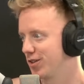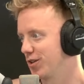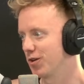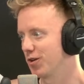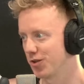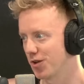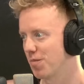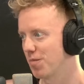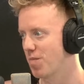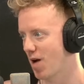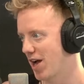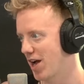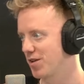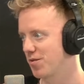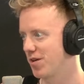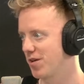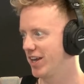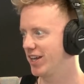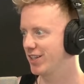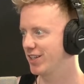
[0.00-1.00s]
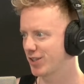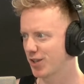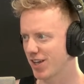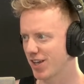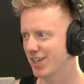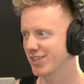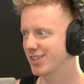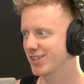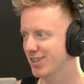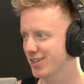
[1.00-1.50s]
You're non-binary, so
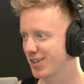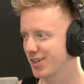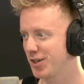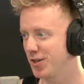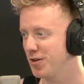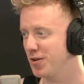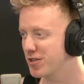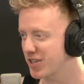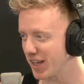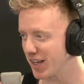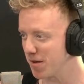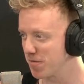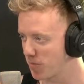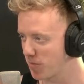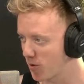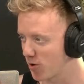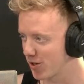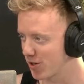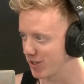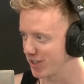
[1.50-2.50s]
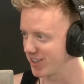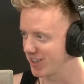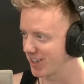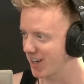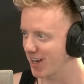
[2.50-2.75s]
that's hugely important.